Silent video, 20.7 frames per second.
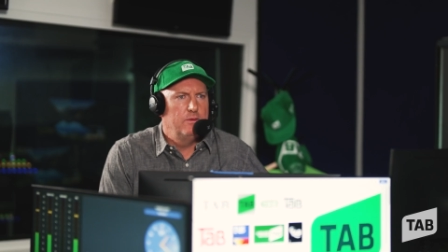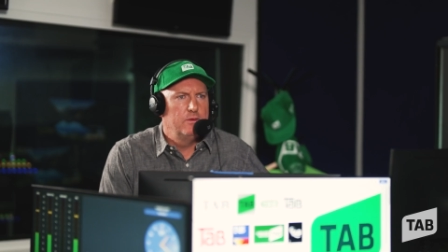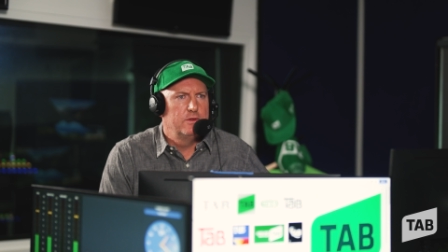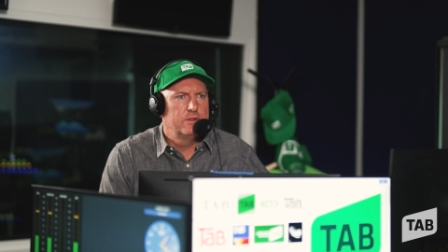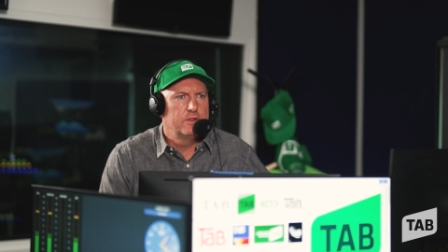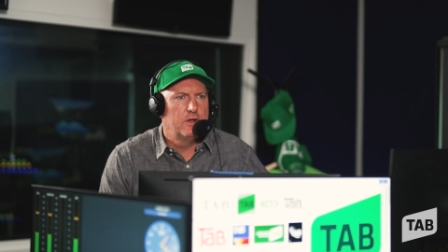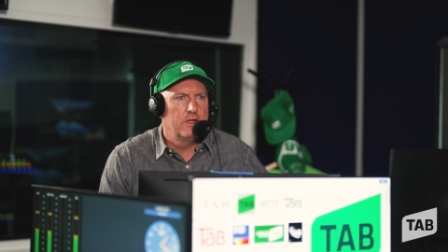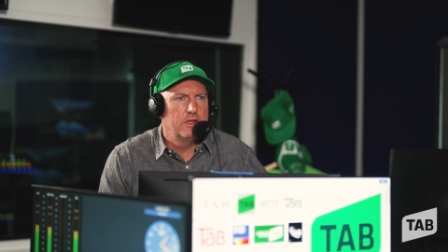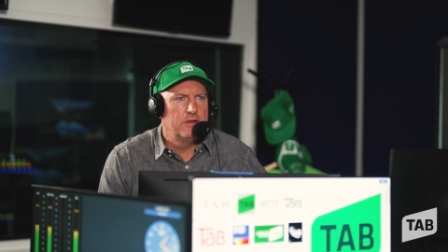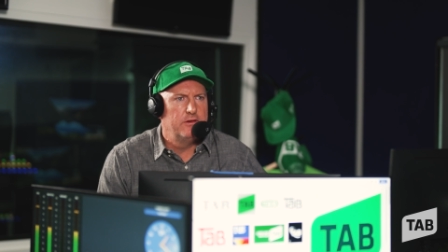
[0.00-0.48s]

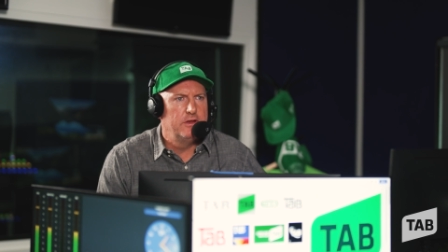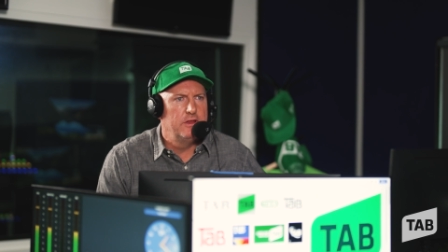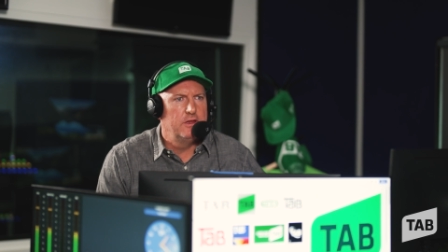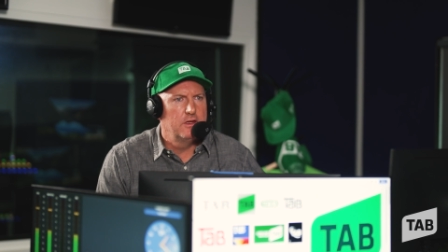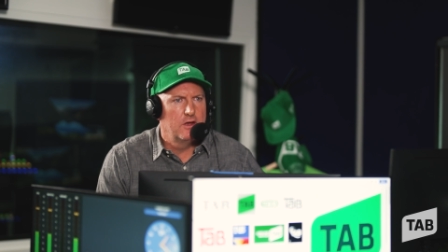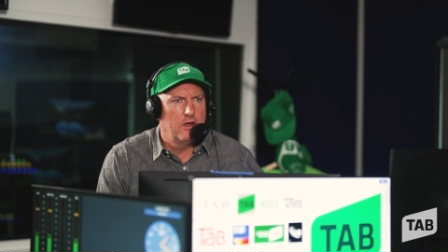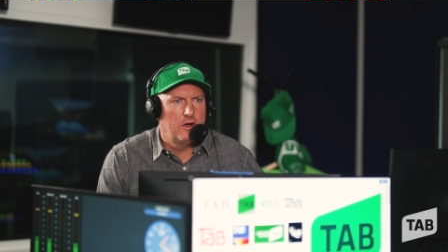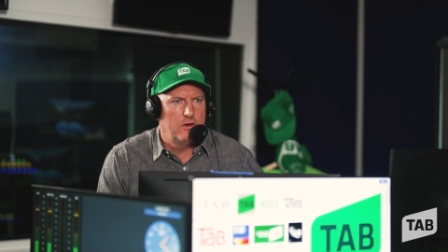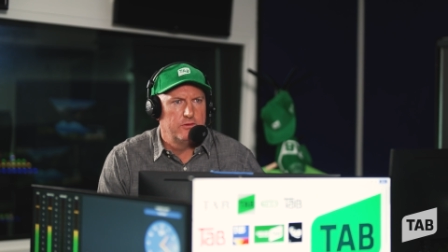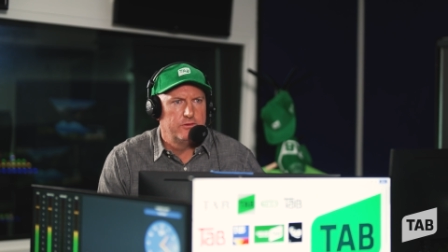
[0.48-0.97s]
was either in the
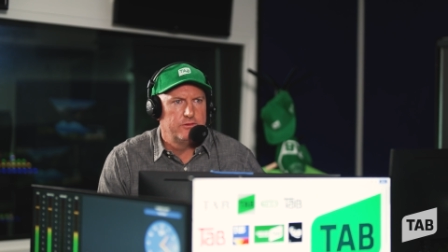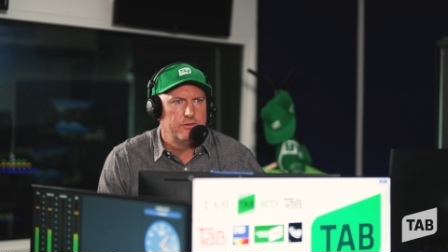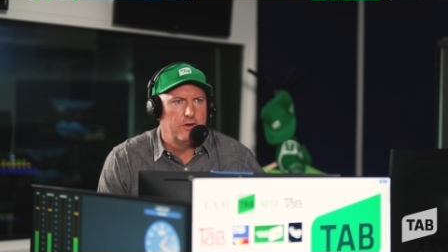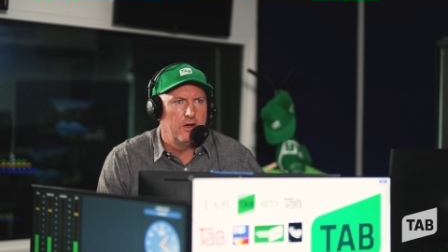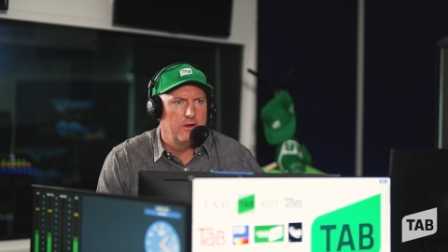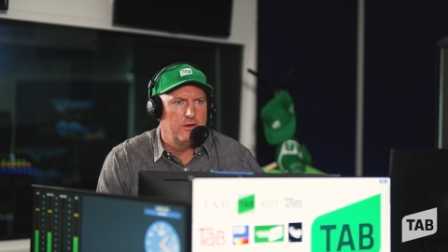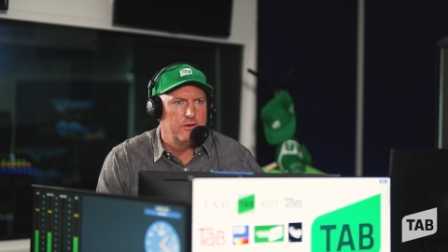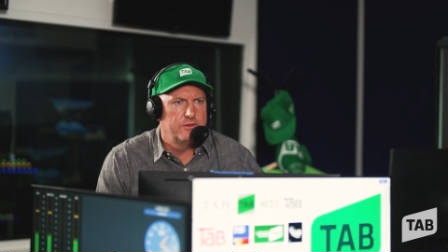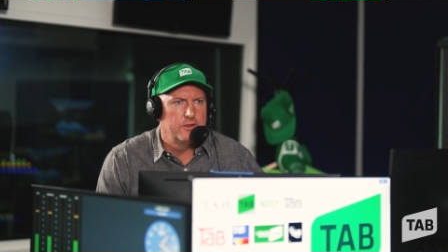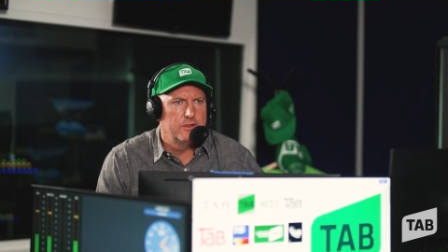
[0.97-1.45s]
Golden
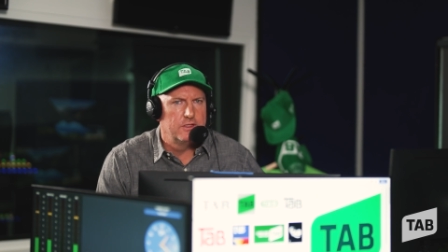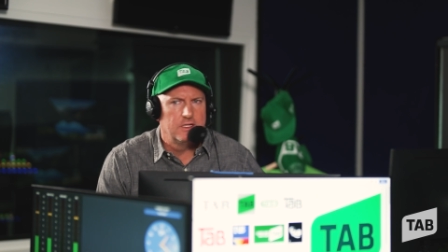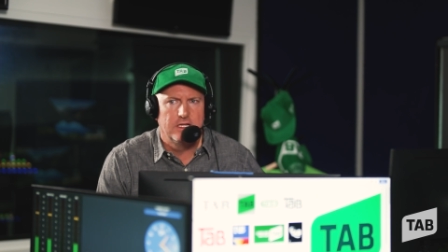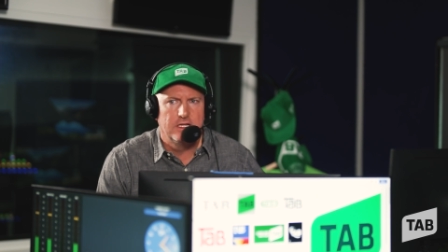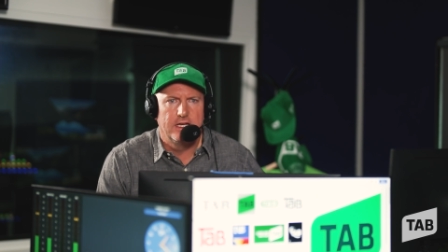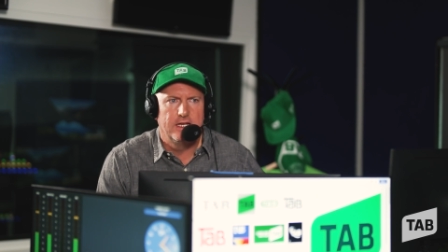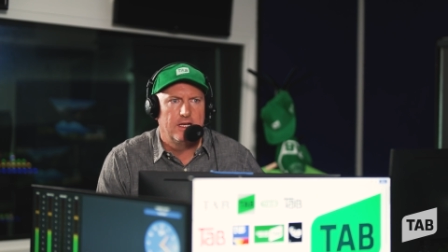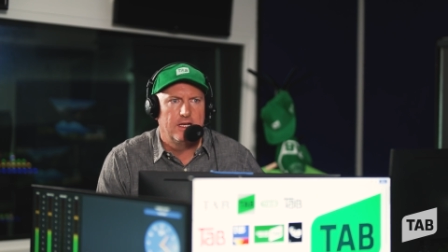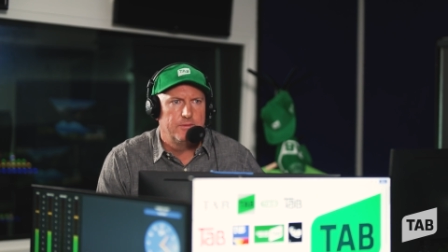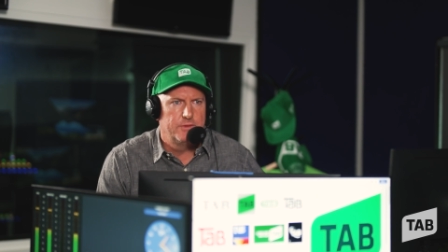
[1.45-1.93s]
Rose or the
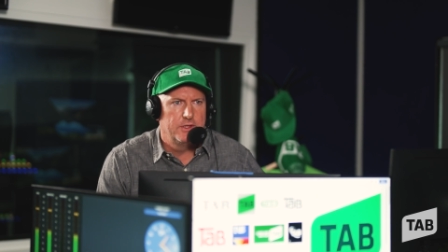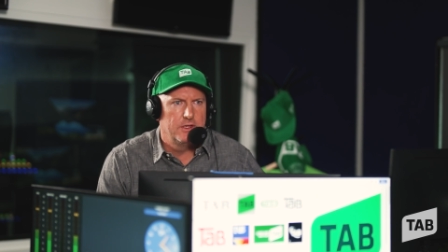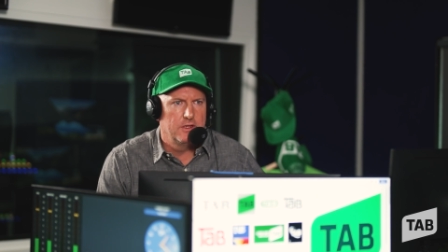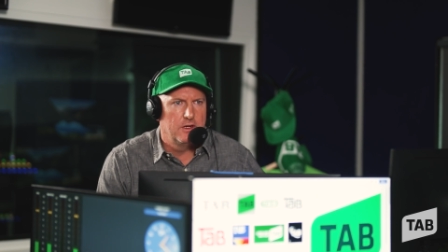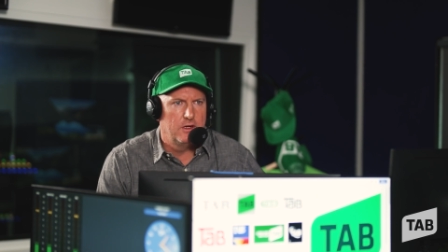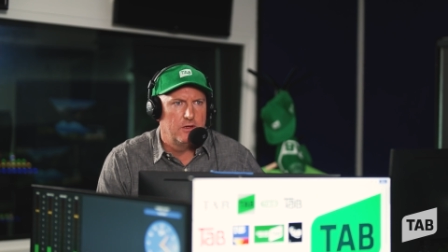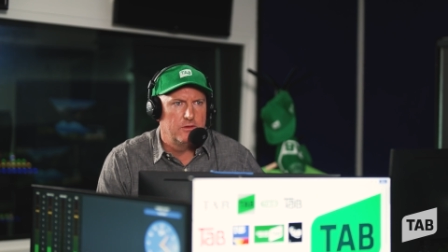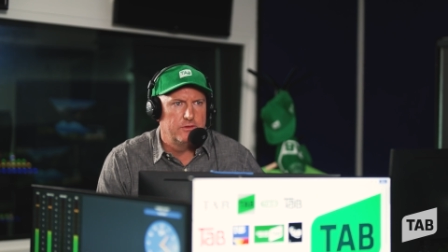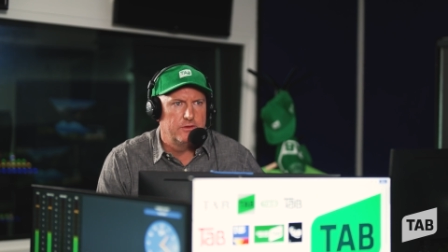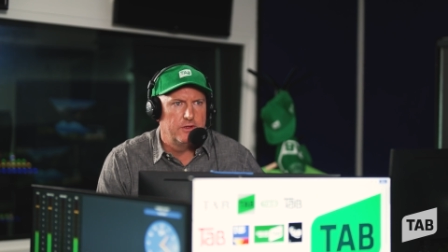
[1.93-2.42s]
lead up to the
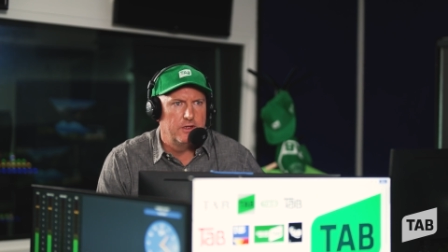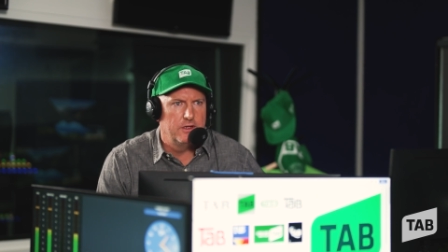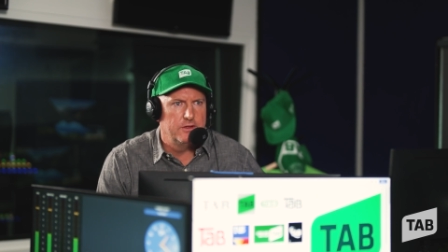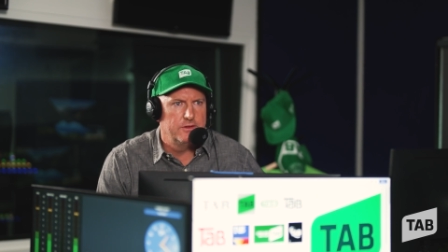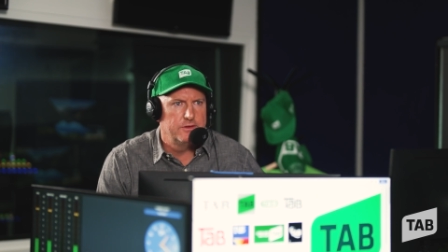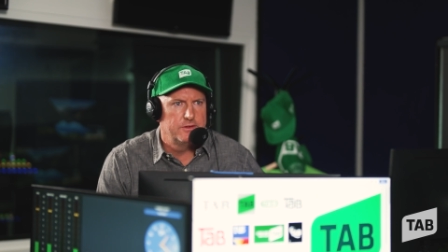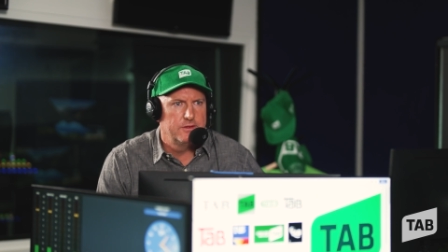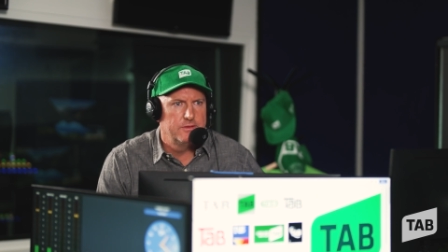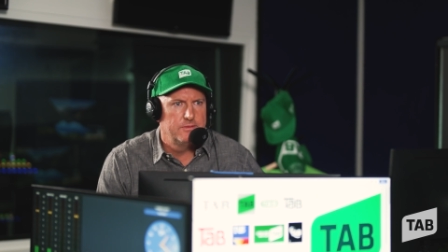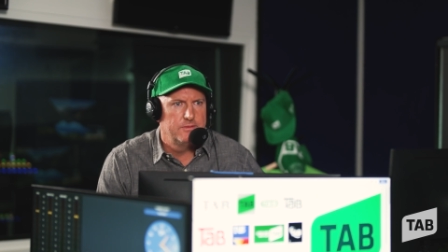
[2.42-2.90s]
Golden
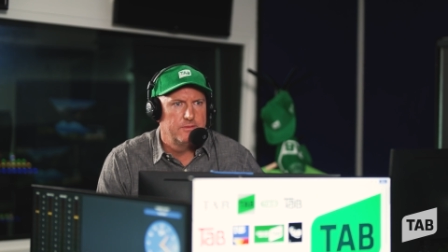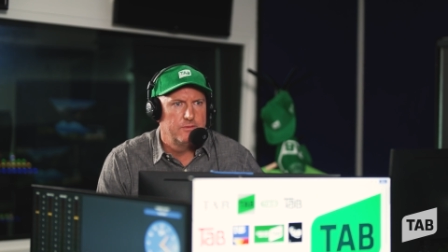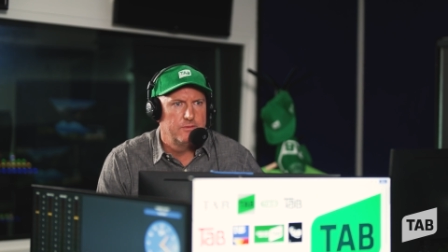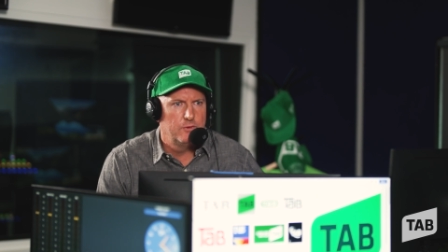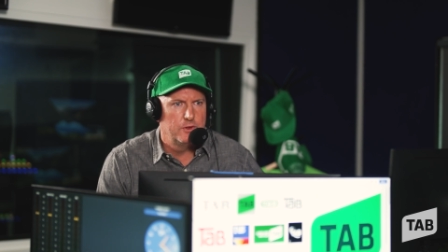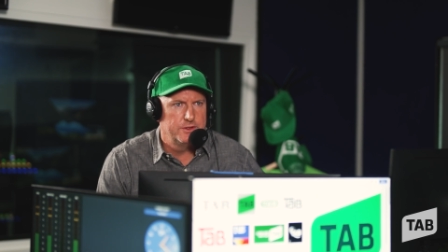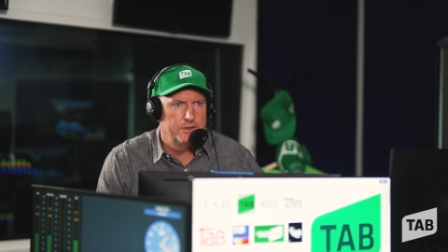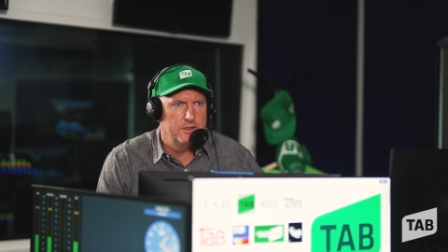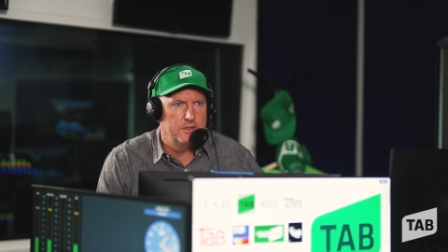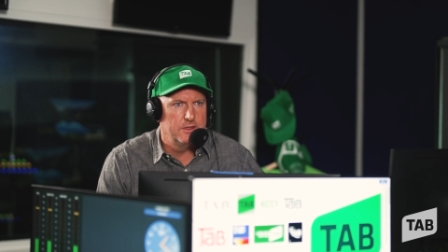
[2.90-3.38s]
Rose,
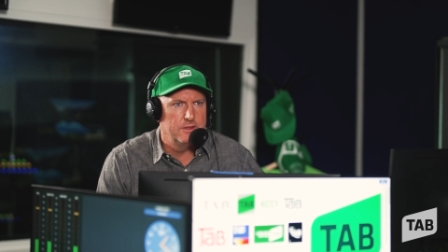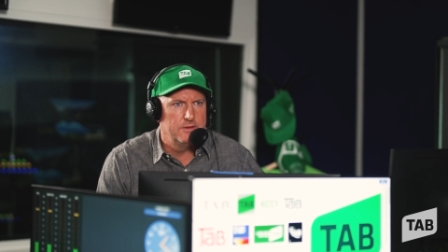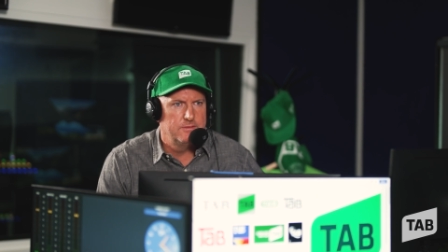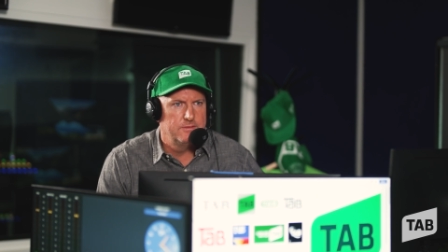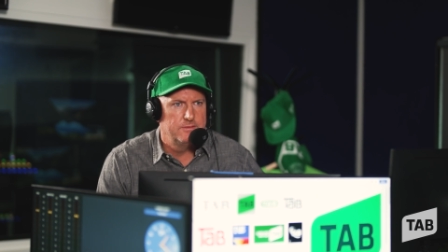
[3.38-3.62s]
wasn't it?